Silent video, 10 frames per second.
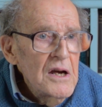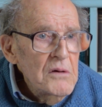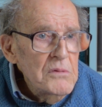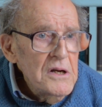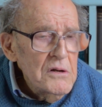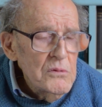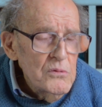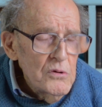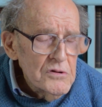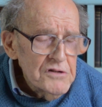we
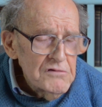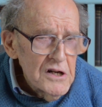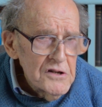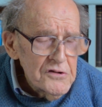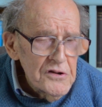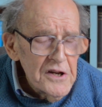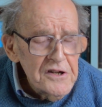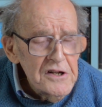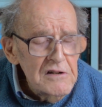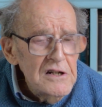walked around on that
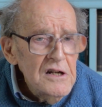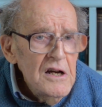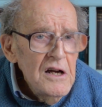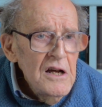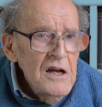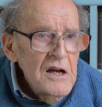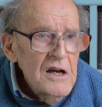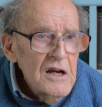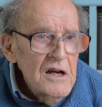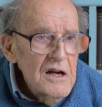area,
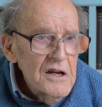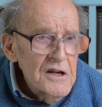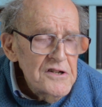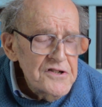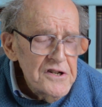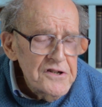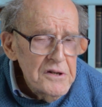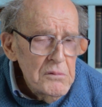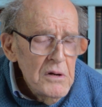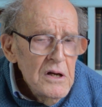and I said to
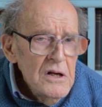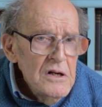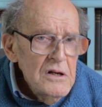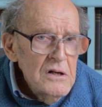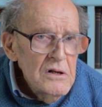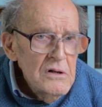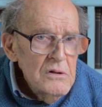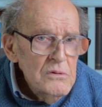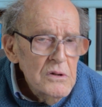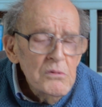him,
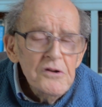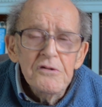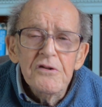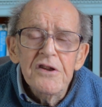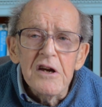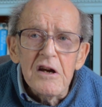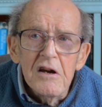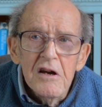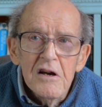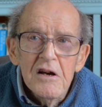"Well, what do you think?"
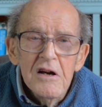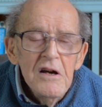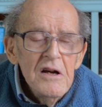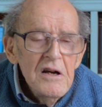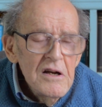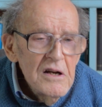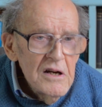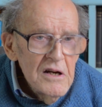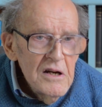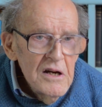
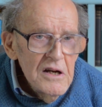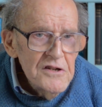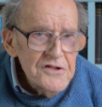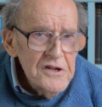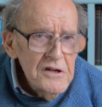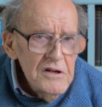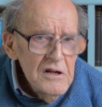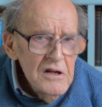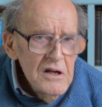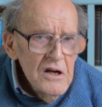He said,
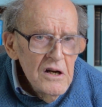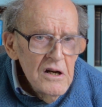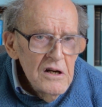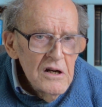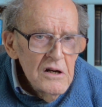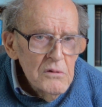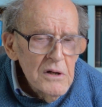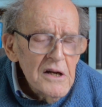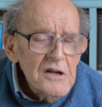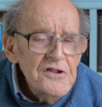"Well,
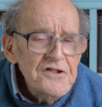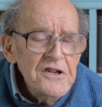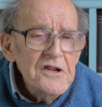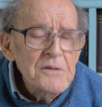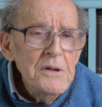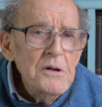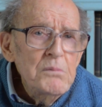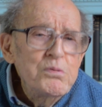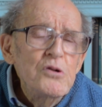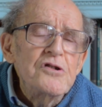I can see there's been a
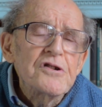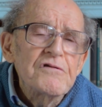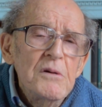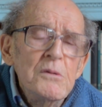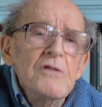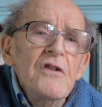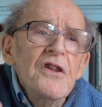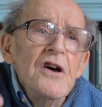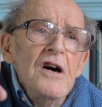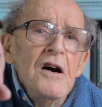push from over
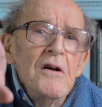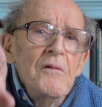there."